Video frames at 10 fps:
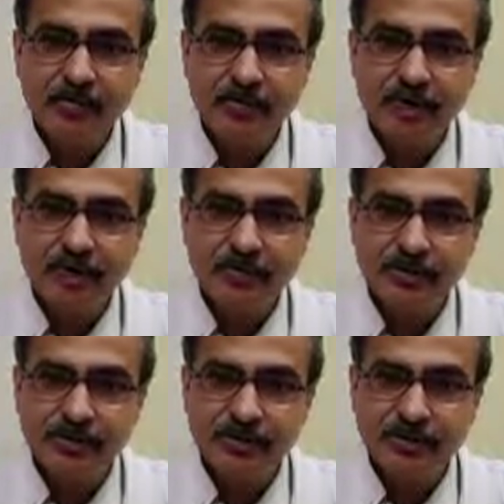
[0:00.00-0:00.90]

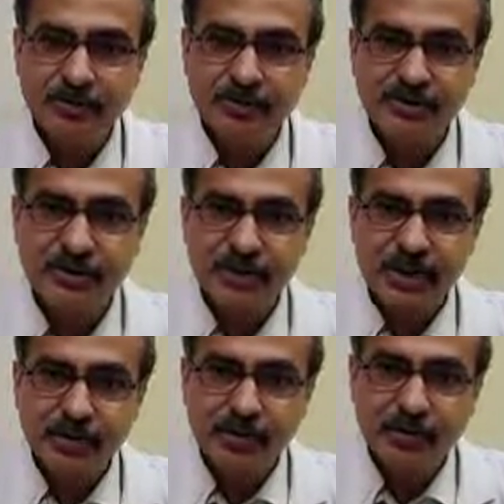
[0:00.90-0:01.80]
TURP procedure
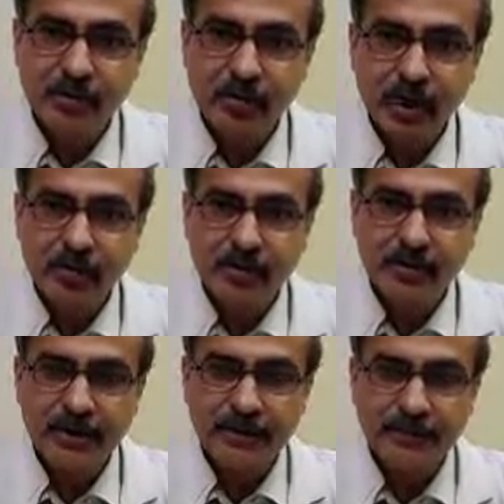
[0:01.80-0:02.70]
will go
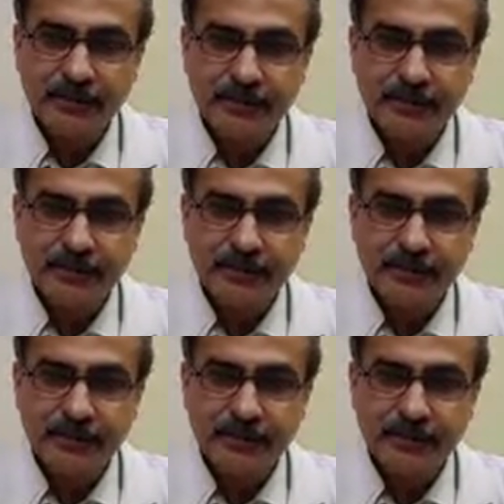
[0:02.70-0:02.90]
accordingly.